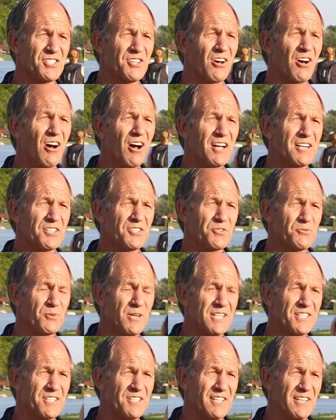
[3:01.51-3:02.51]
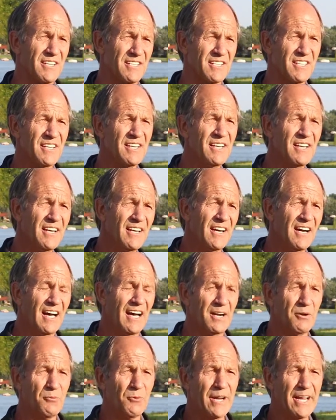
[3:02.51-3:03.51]
is the hottest race that
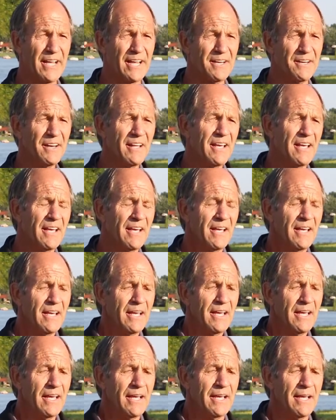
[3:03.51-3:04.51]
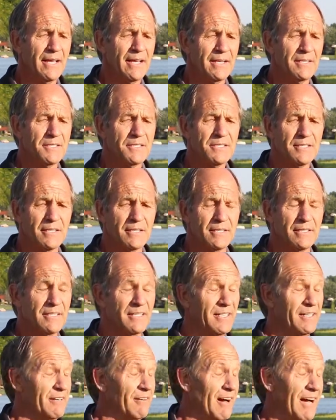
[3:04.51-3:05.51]
I ran. And, uh,
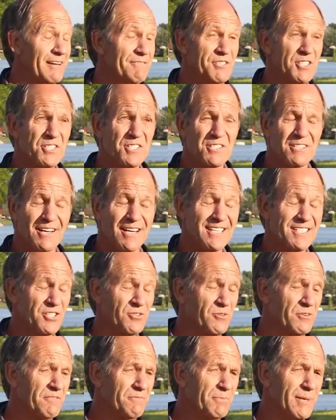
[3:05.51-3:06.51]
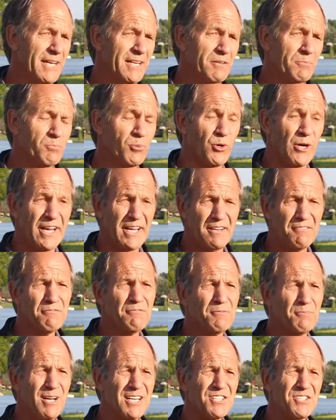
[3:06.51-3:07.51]
you know, I've just, I sort of made a brand
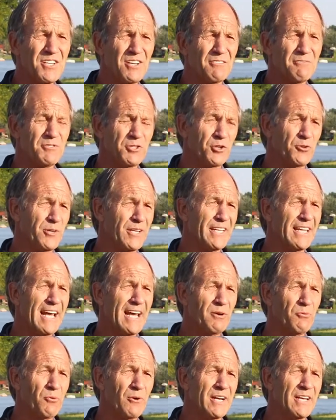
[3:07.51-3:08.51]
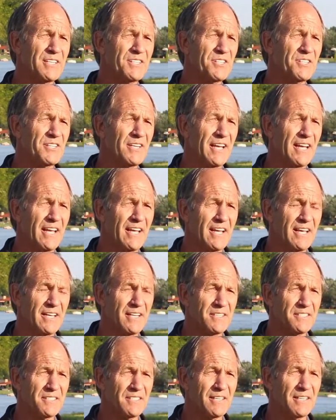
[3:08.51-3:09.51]
for myself doing that race,
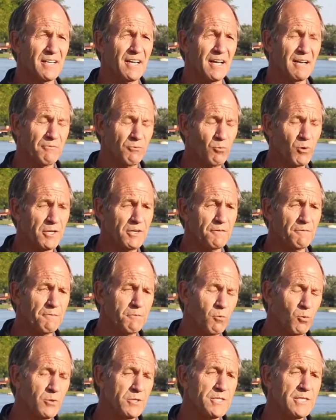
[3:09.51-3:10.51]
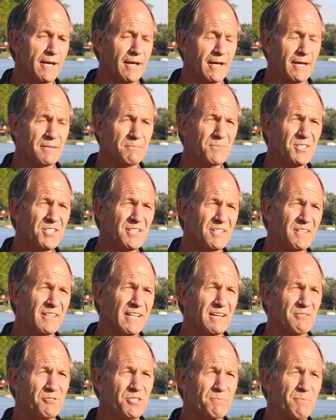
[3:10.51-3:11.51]
and uh, I've won it four times.
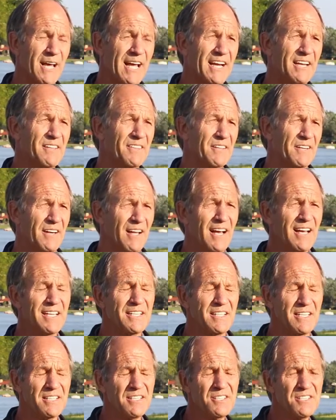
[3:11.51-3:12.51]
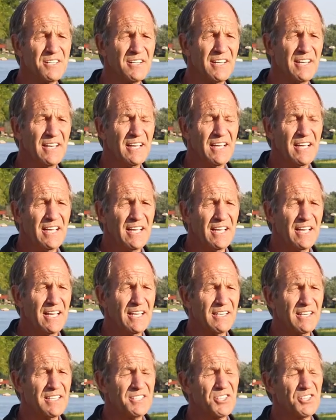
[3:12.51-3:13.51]
That was back in the 90s,
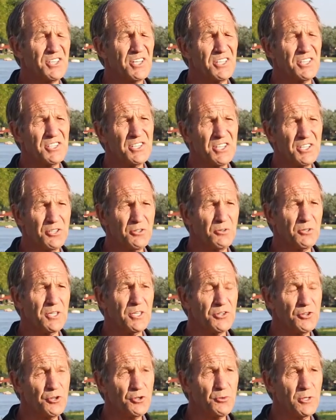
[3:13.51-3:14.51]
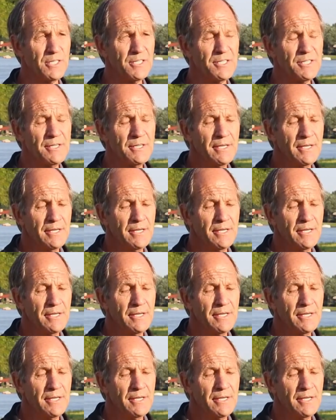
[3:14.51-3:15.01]
and I just continued to do it.